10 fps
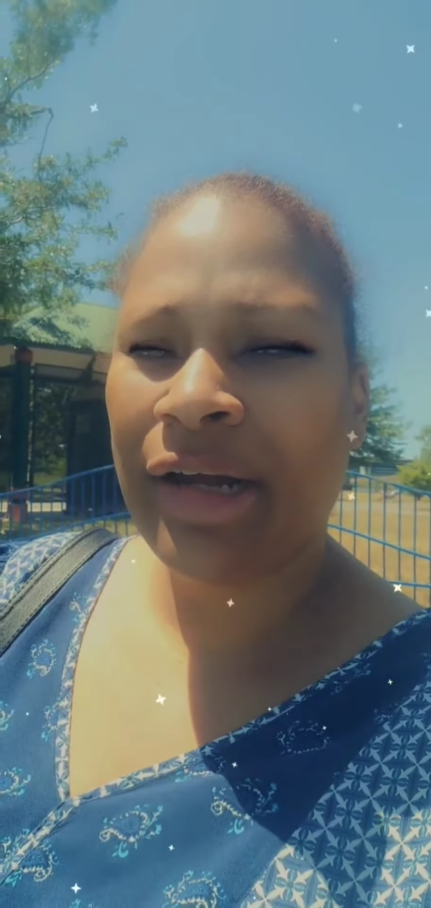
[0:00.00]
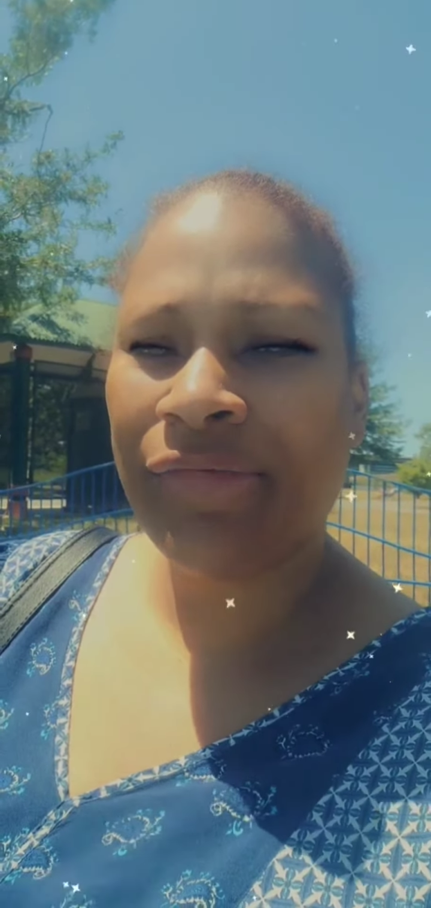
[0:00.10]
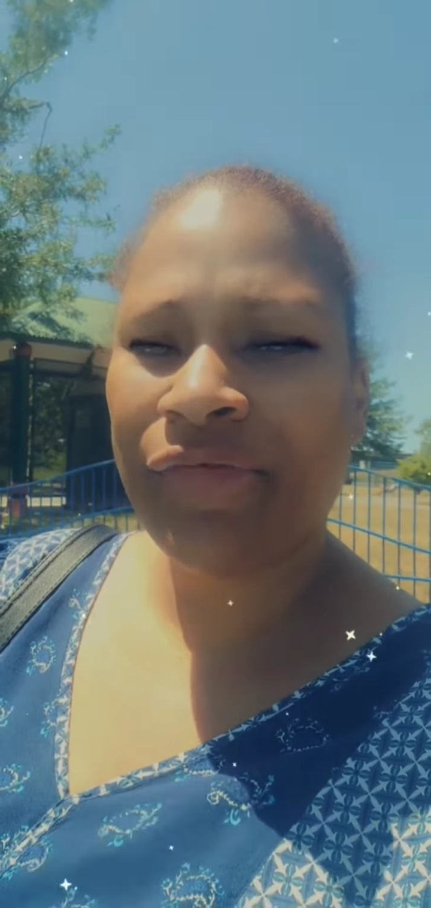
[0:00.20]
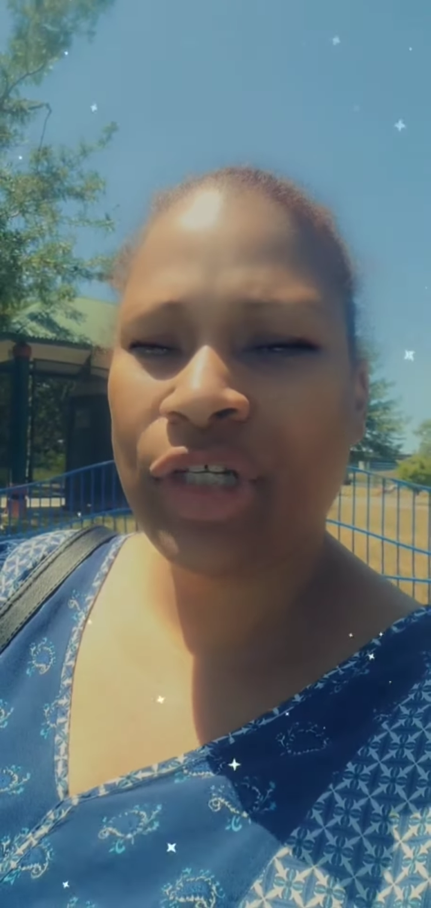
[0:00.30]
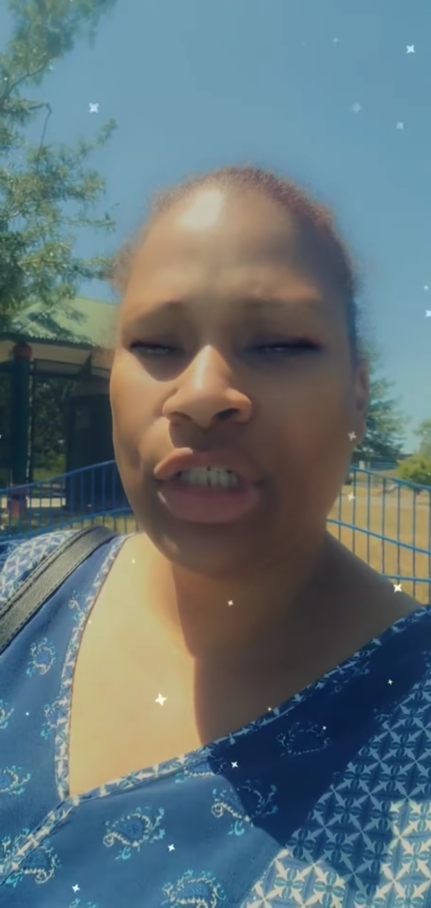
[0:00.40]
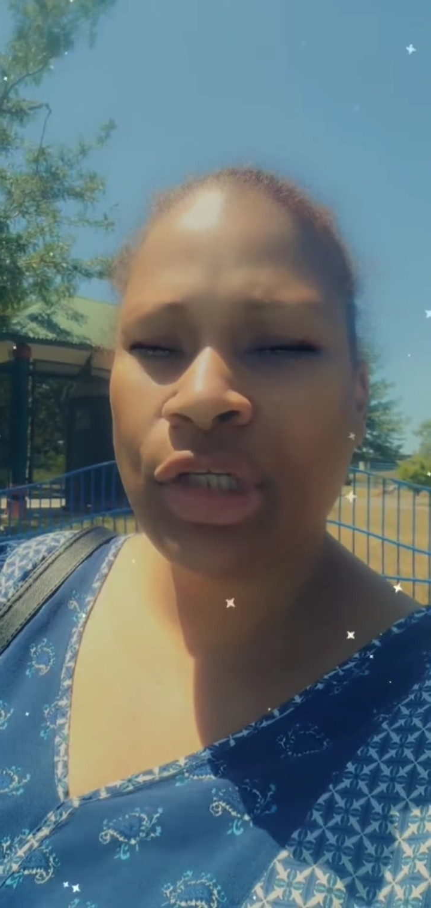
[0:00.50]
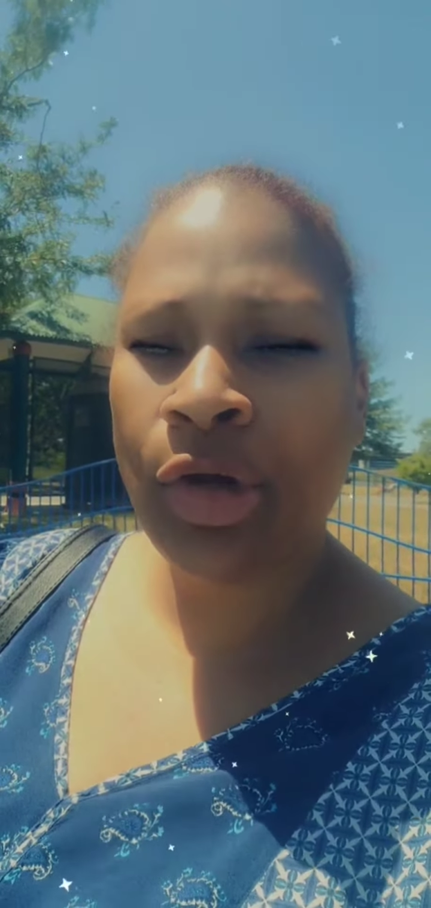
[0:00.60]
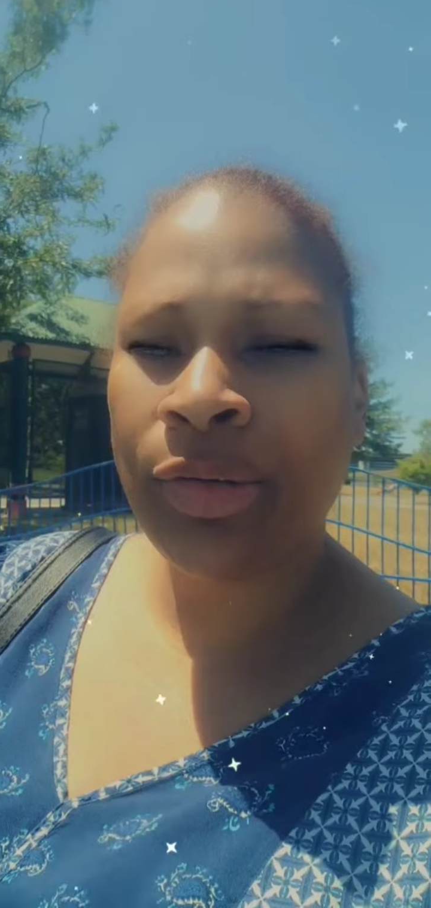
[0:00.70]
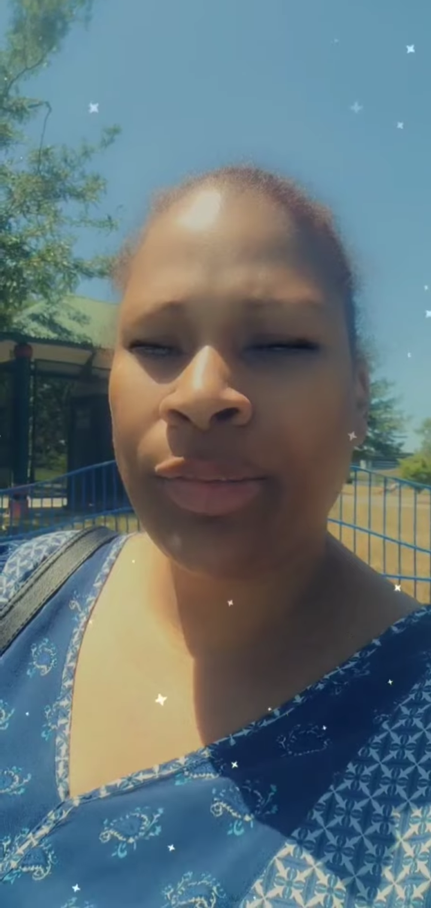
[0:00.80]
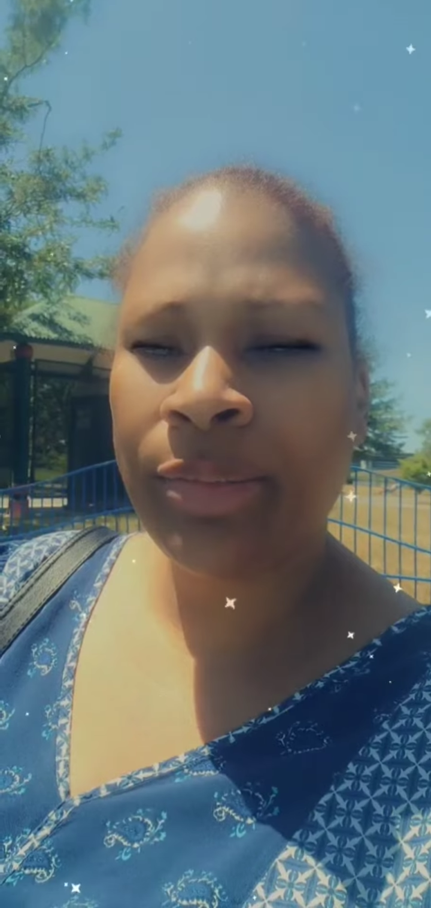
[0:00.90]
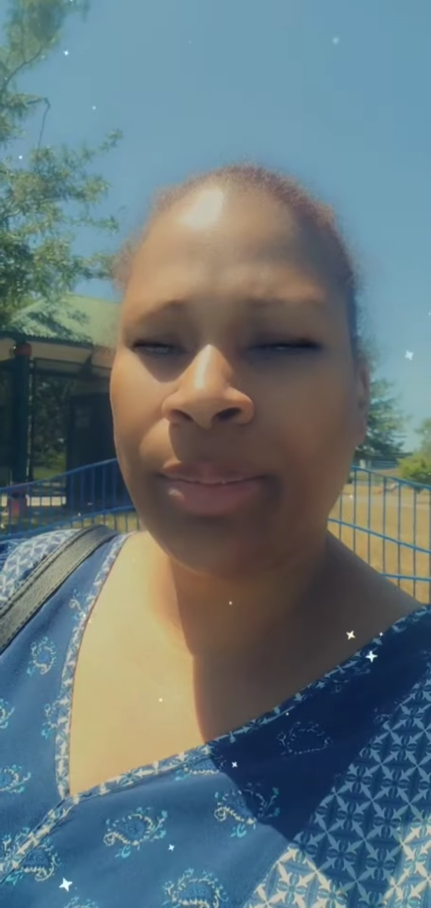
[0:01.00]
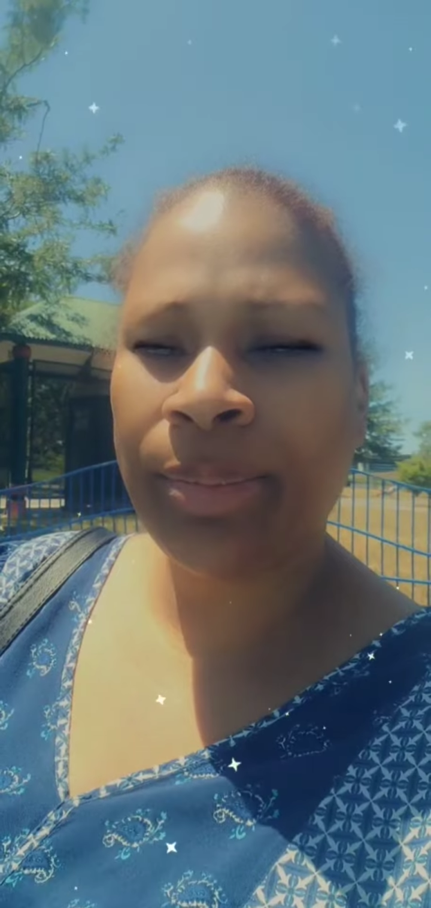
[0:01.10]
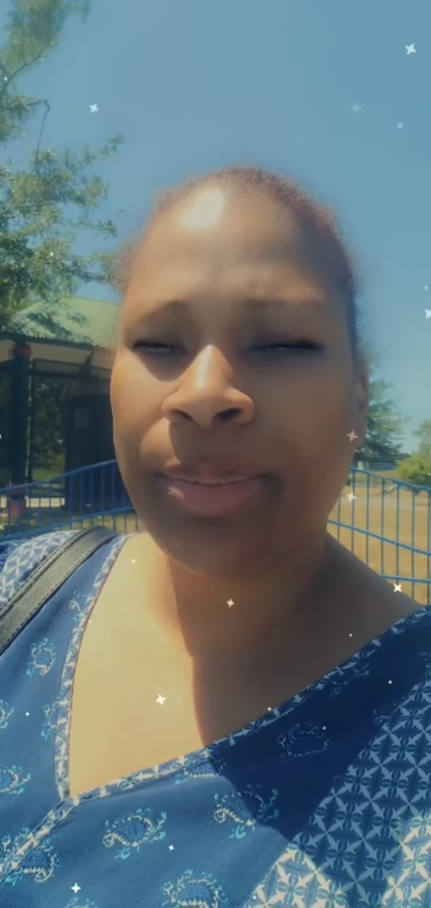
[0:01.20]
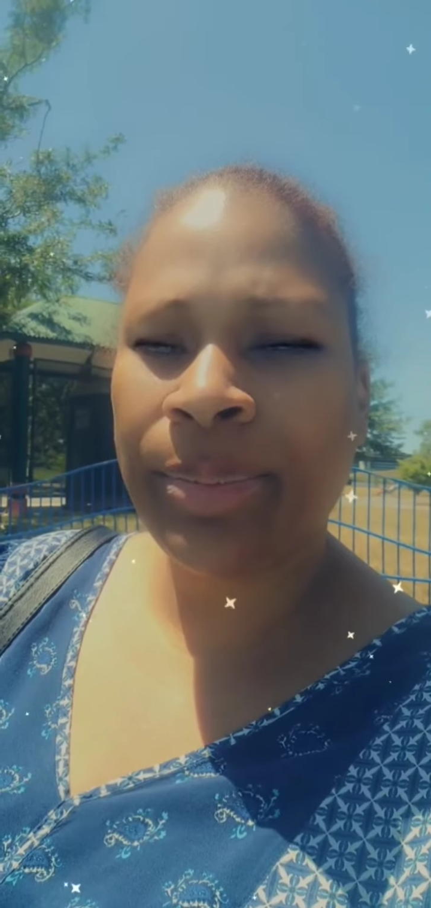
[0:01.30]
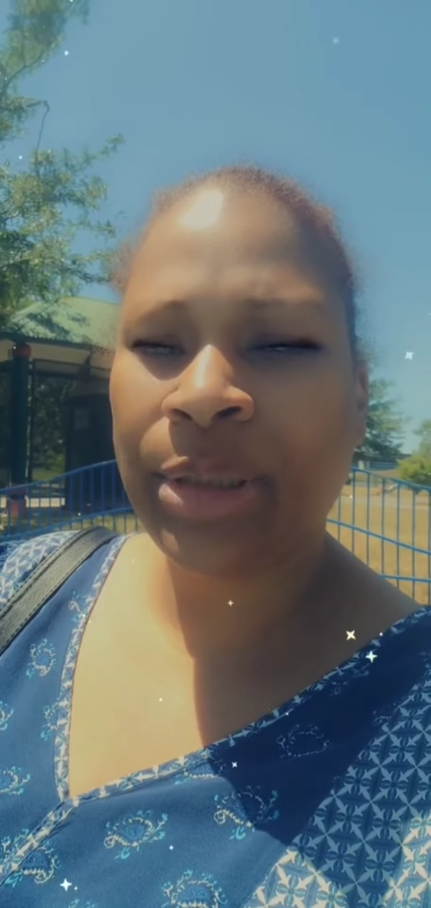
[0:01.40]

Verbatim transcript: comfort zone,